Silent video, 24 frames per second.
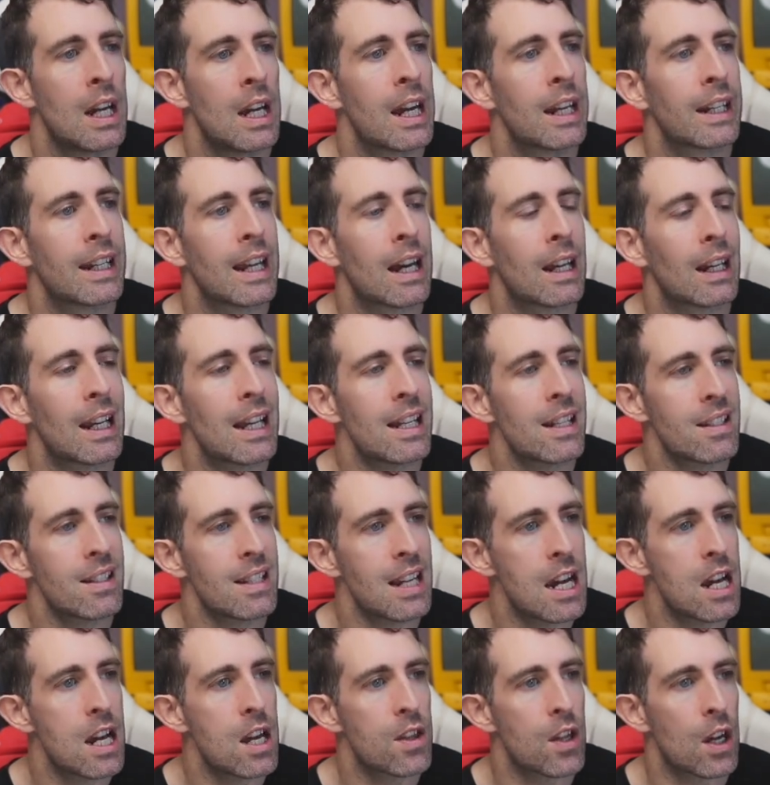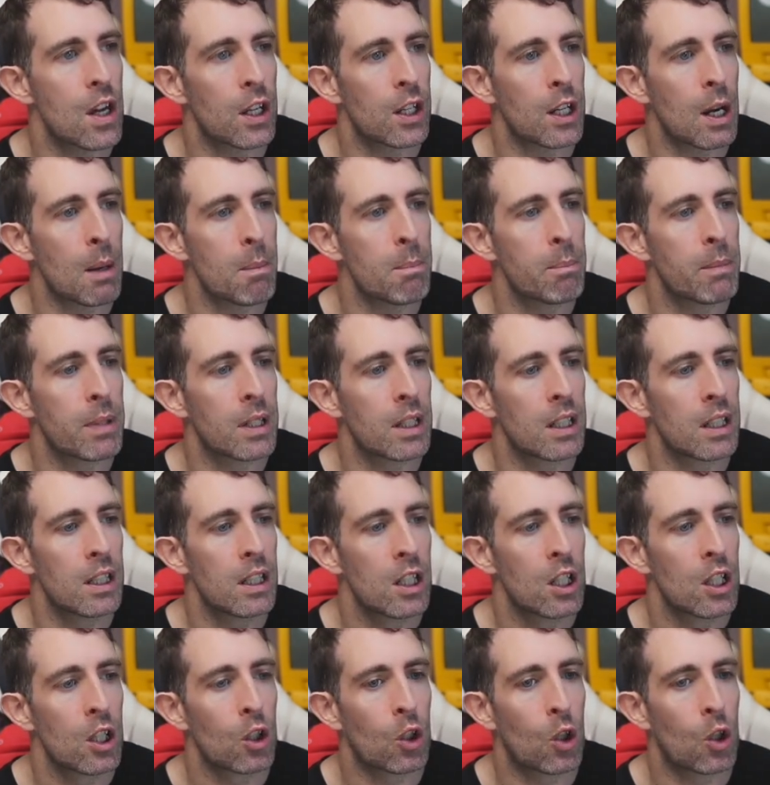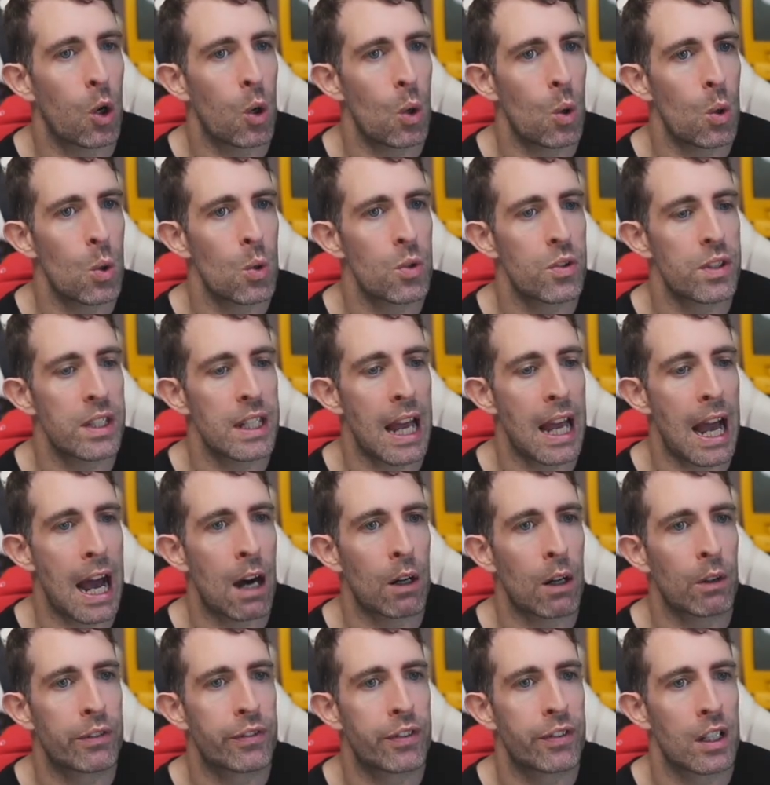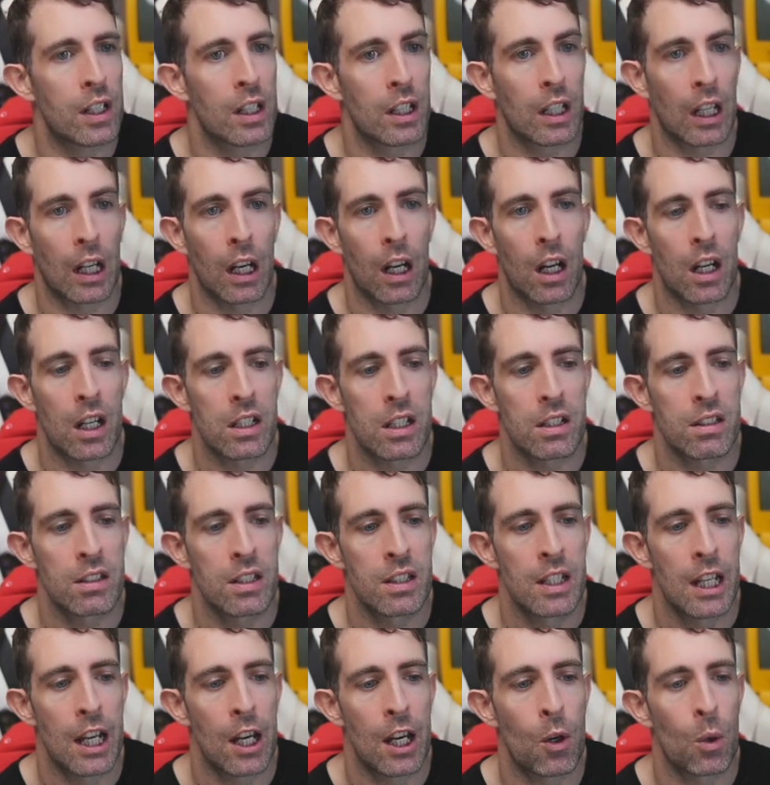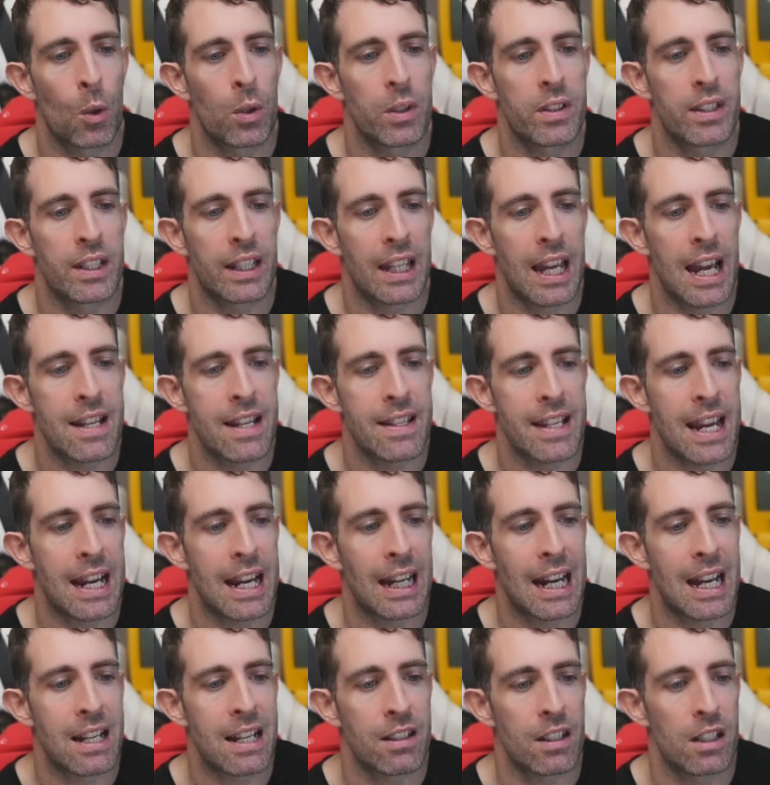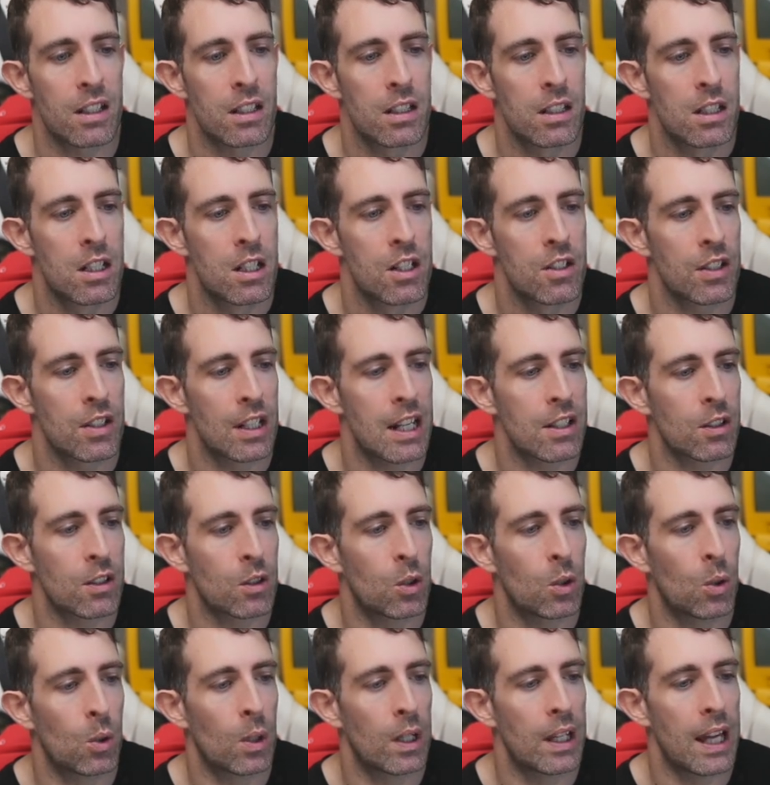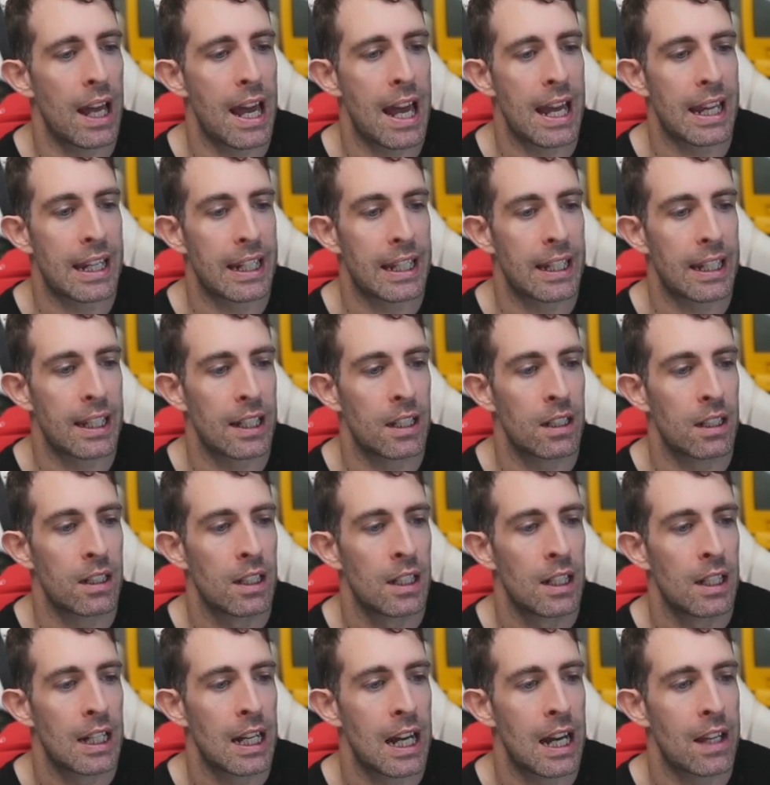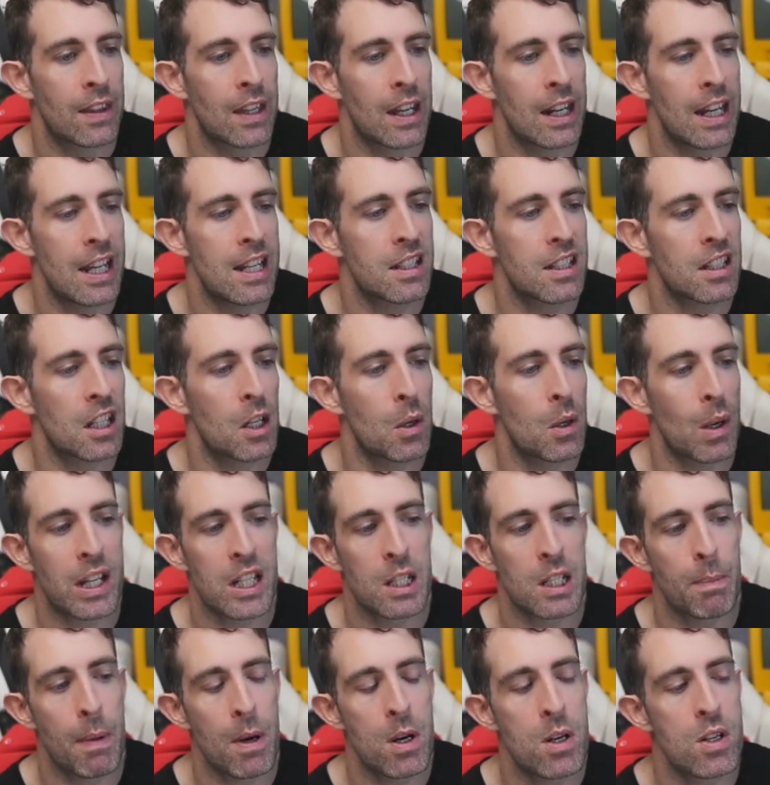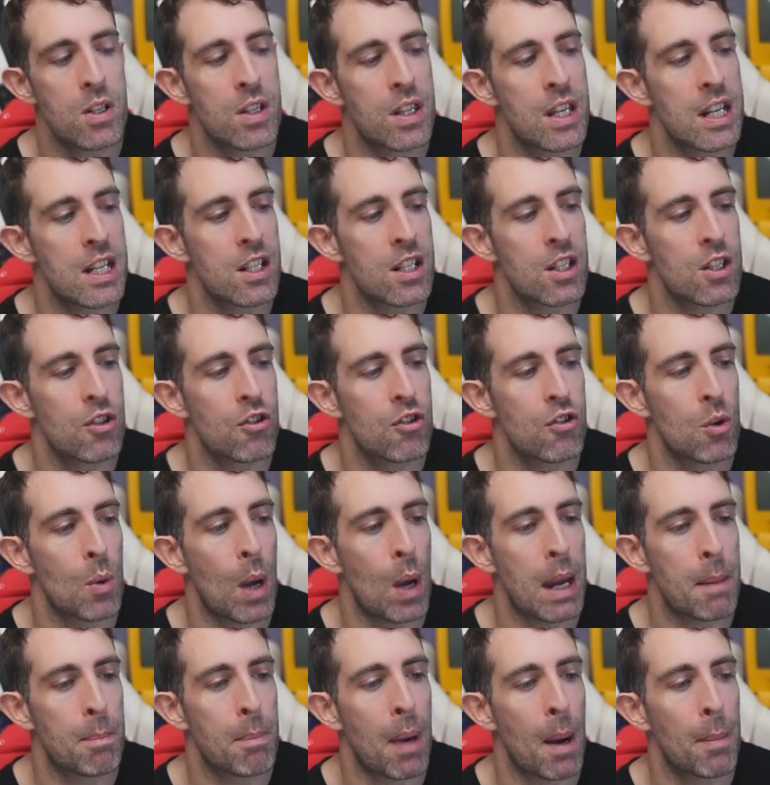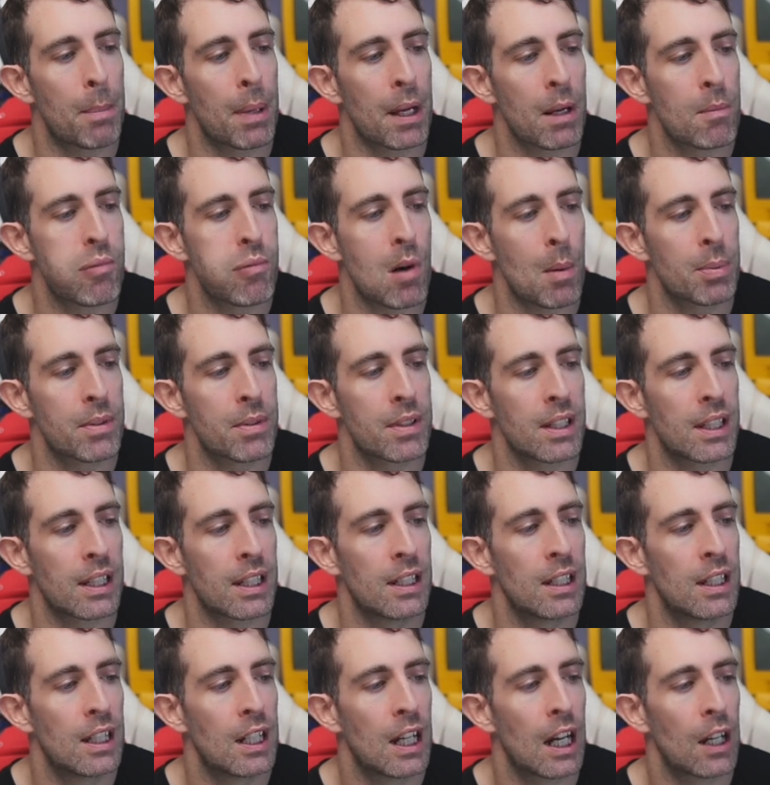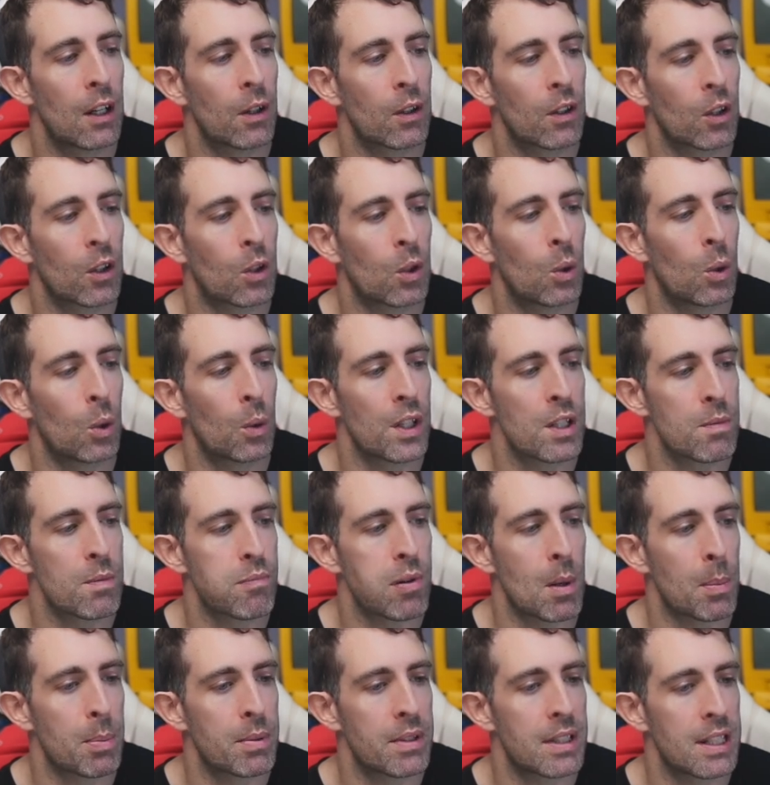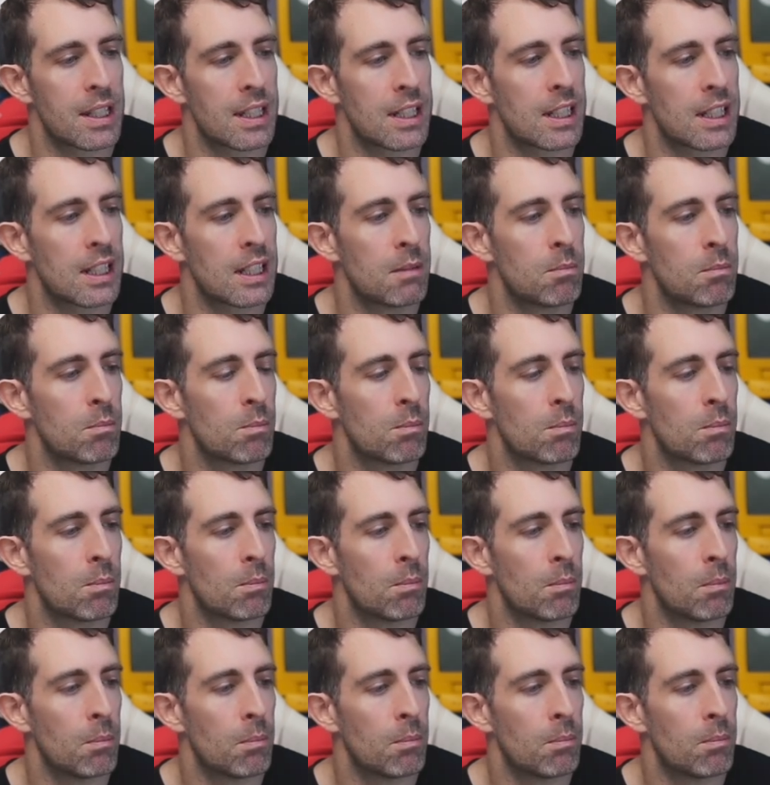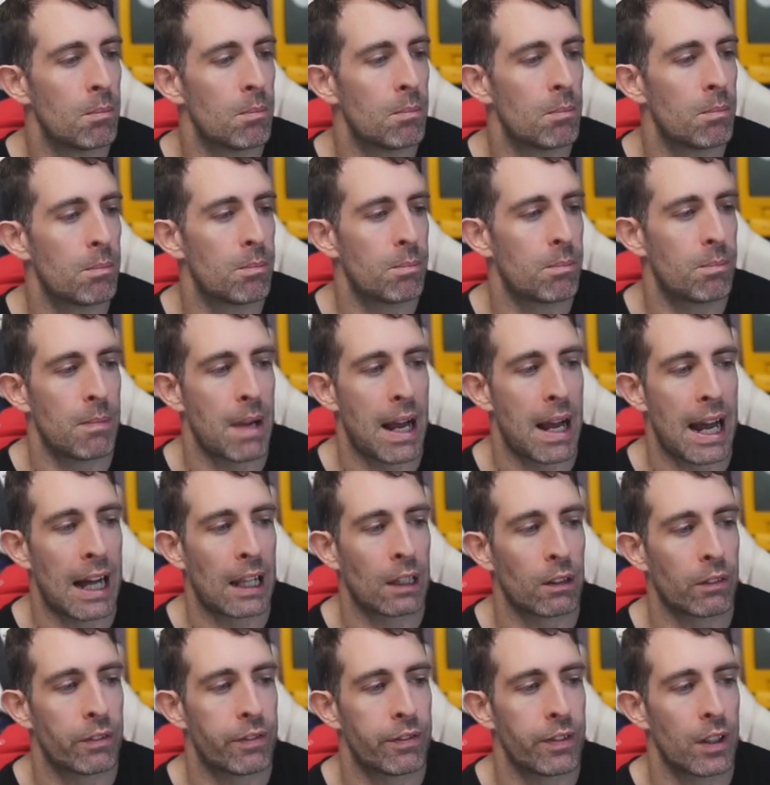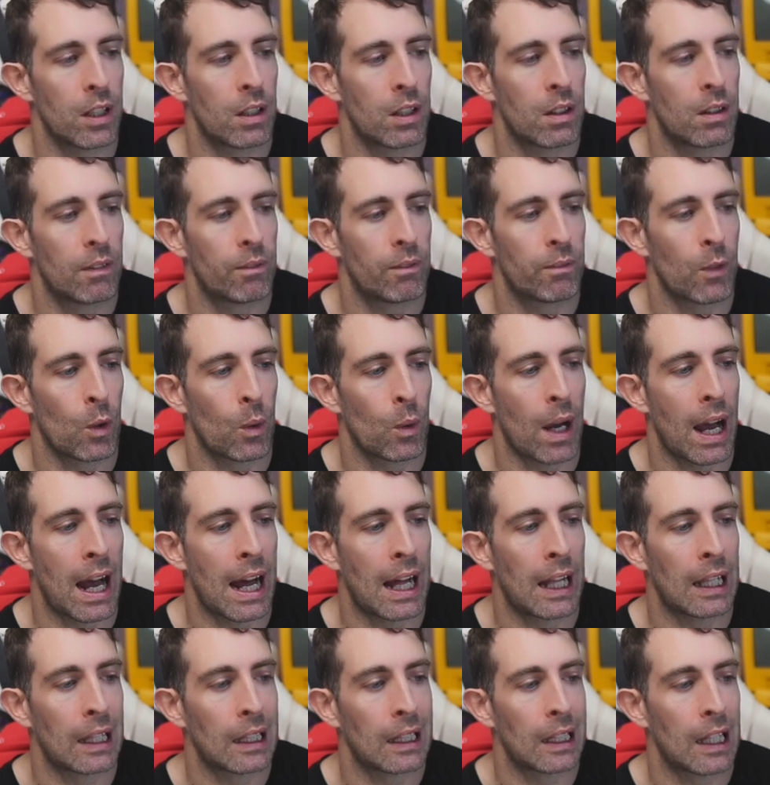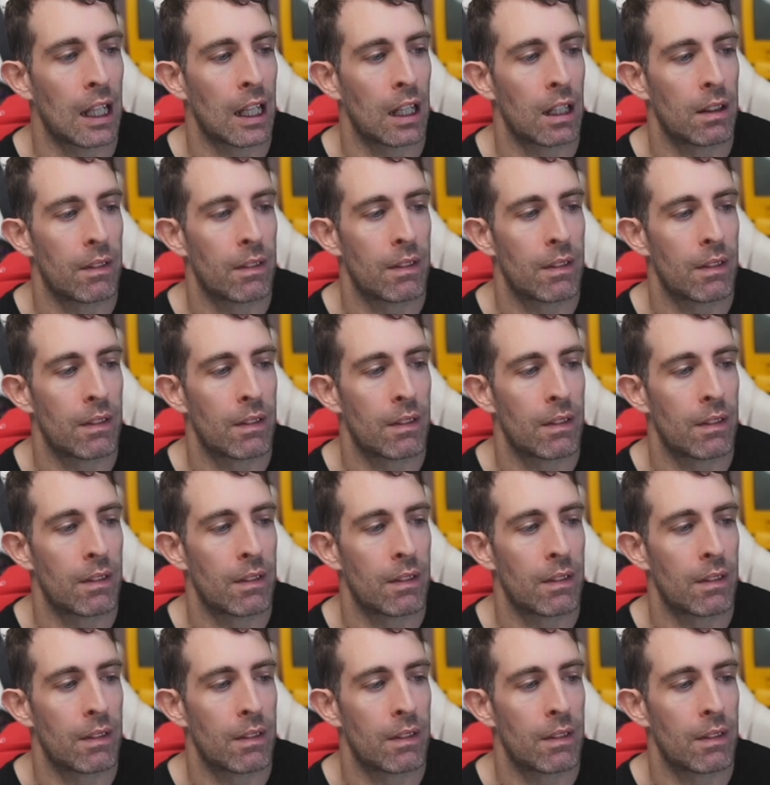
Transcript: Now, let's say that number calls the alpha class in order to get a letter. So let's call it A here. And then it's going to expose this to a public property. I'm going to call this property alpha or alla.